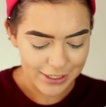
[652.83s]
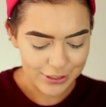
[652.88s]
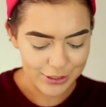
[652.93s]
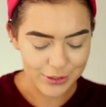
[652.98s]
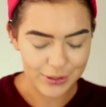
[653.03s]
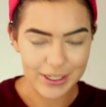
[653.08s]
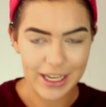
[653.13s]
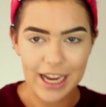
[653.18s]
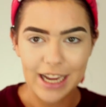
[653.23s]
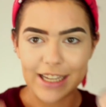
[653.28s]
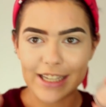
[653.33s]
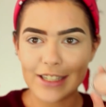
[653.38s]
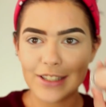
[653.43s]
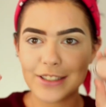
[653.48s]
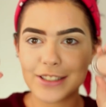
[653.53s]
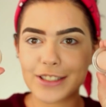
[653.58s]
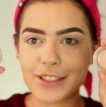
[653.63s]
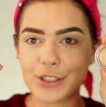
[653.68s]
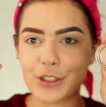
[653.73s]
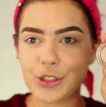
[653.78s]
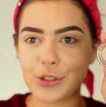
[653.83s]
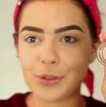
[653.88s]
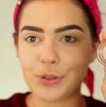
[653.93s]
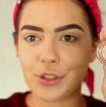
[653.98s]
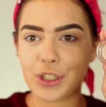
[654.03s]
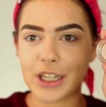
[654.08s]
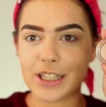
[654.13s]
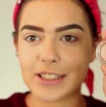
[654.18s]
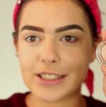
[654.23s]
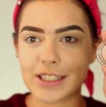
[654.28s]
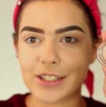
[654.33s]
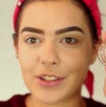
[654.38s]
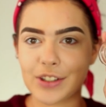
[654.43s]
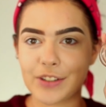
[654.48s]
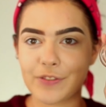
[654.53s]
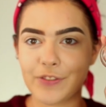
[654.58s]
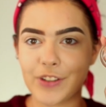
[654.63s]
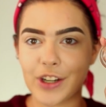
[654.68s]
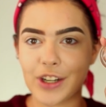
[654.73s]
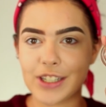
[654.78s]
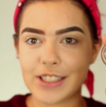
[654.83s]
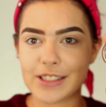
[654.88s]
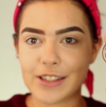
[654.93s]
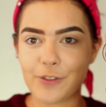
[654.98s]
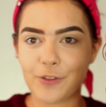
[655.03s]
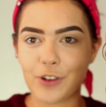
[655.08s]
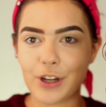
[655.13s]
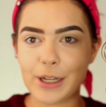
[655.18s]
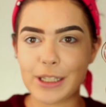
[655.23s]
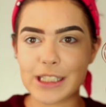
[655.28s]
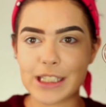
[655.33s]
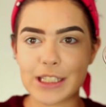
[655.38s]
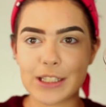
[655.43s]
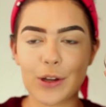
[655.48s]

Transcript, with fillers: So yeah, here's the two shades. They look very different.